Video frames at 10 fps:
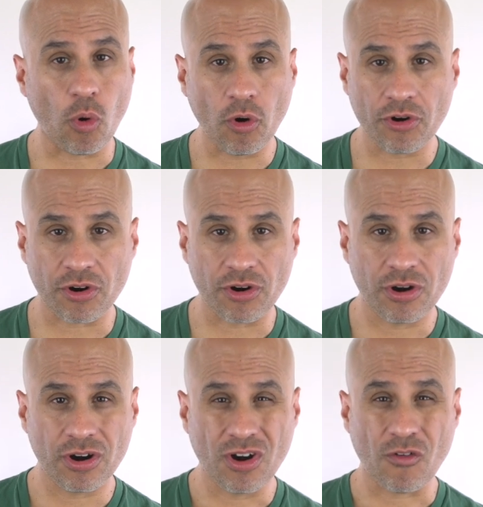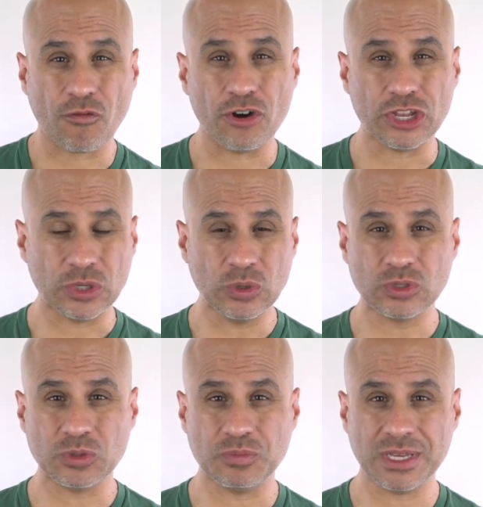order for you
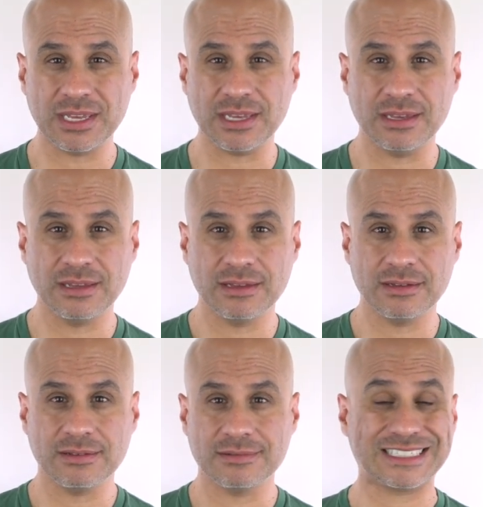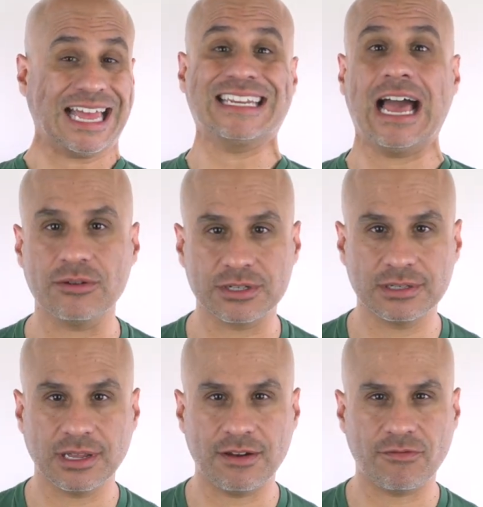to be stand
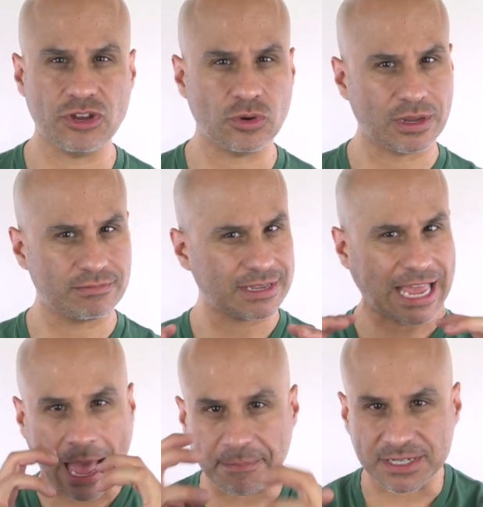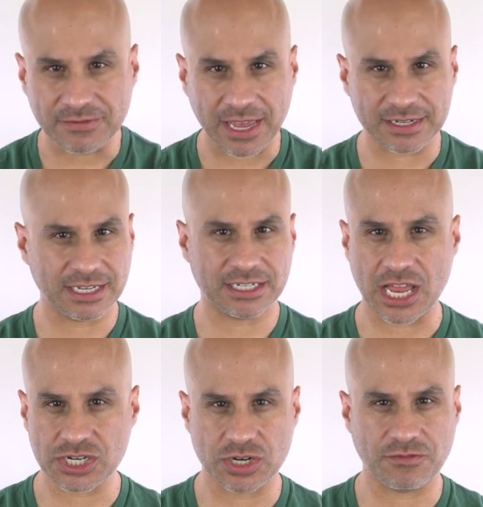out and for you to captivate the
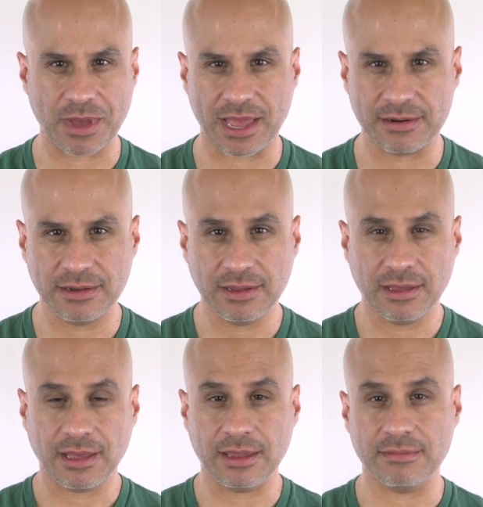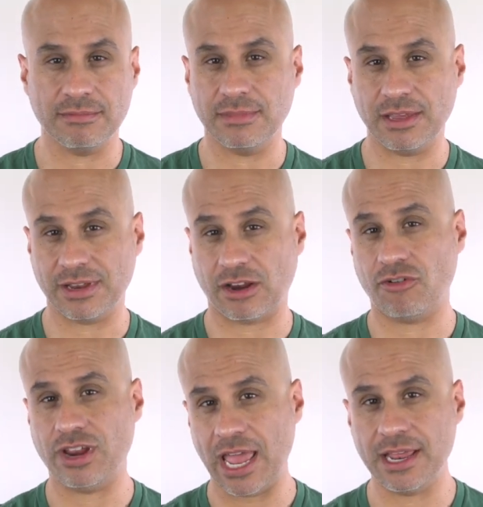attention of a man and even
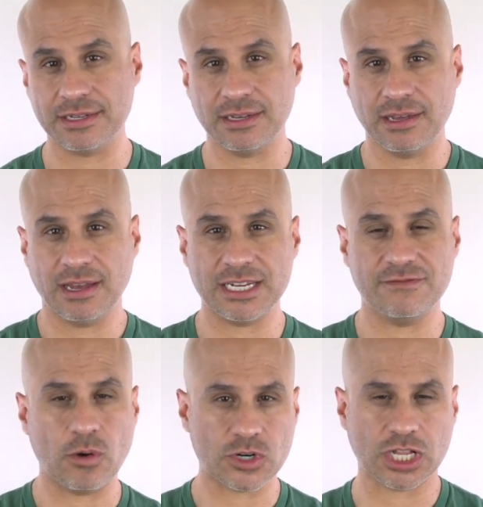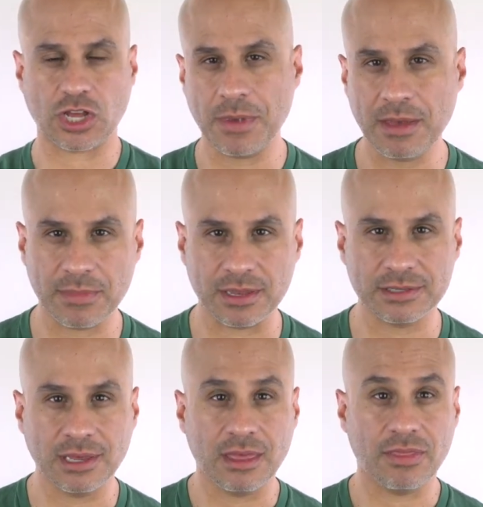create a devotional
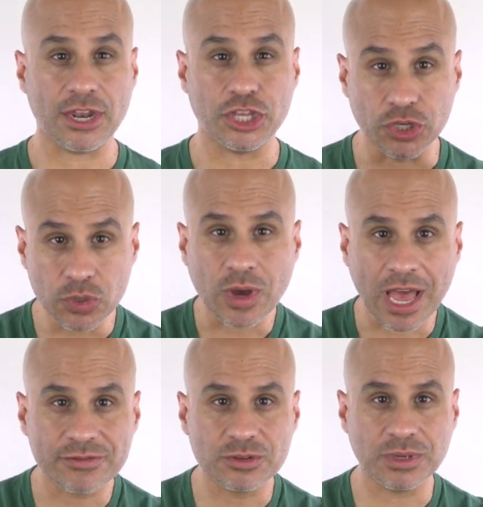commitment, that you have to